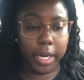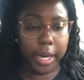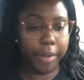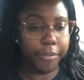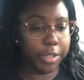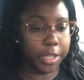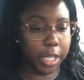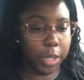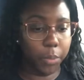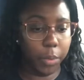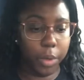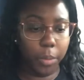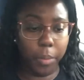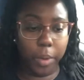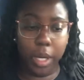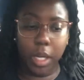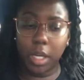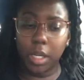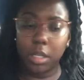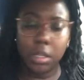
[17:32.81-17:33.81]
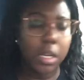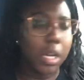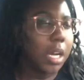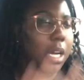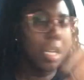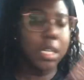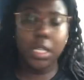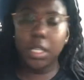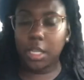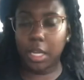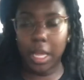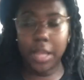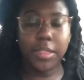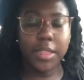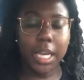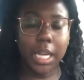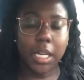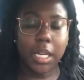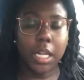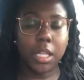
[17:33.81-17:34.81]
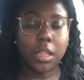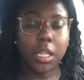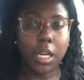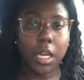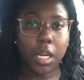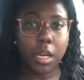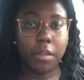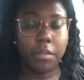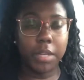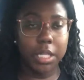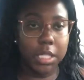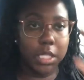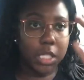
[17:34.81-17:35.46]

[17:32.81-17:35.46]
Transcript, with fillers: everything went well didn't think nothing of it.